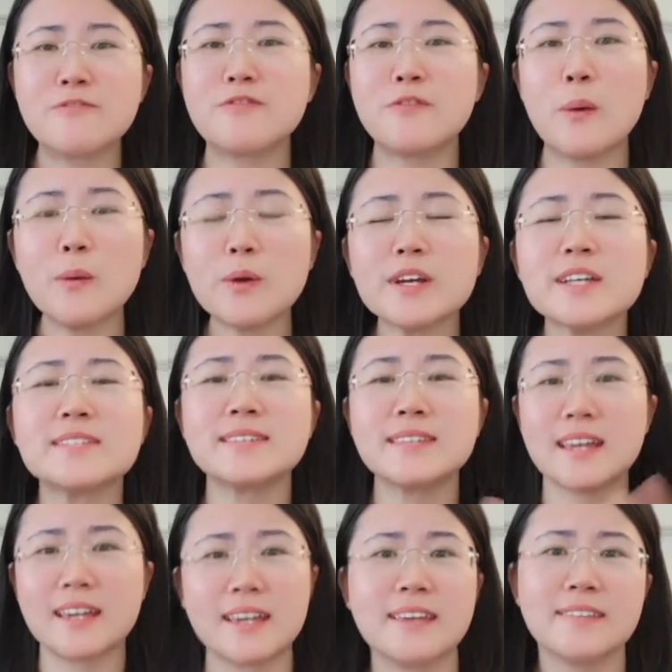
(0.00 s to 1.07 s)

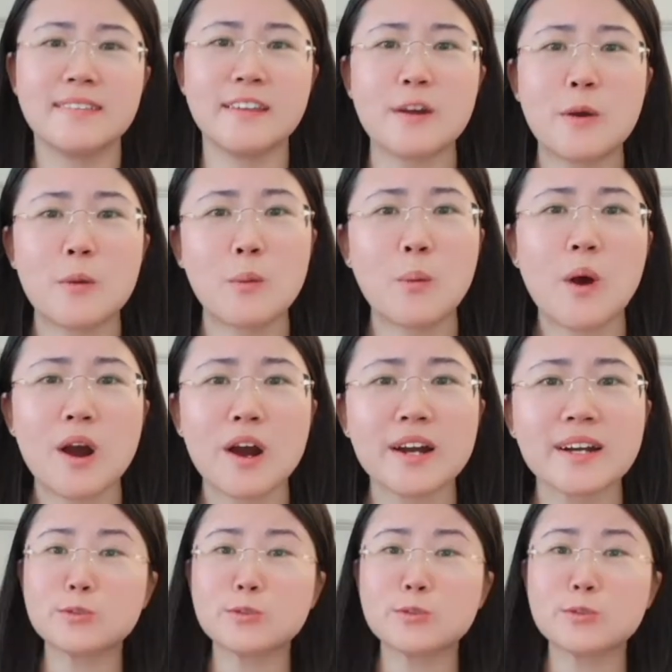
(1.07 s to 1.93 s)
focusing in their work.